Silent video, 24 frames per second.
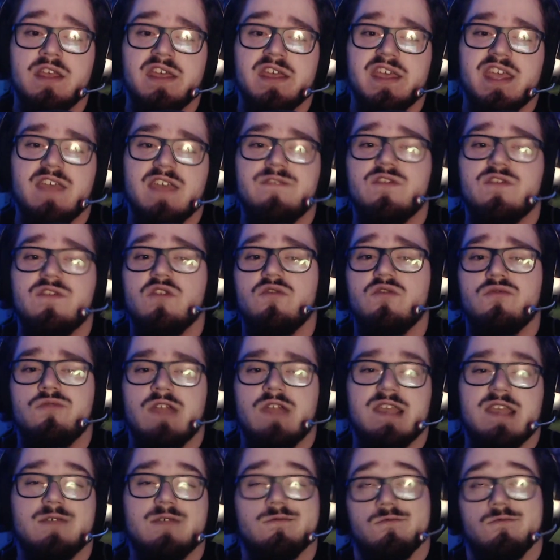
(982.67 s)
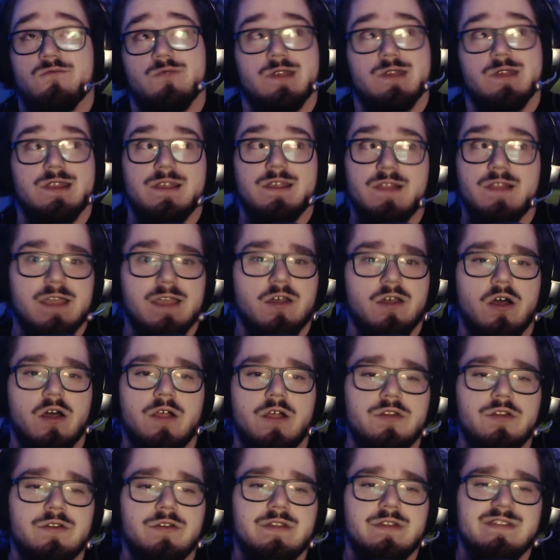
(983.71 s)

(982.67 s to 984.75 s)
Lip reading: If you, like, really like Call of Duty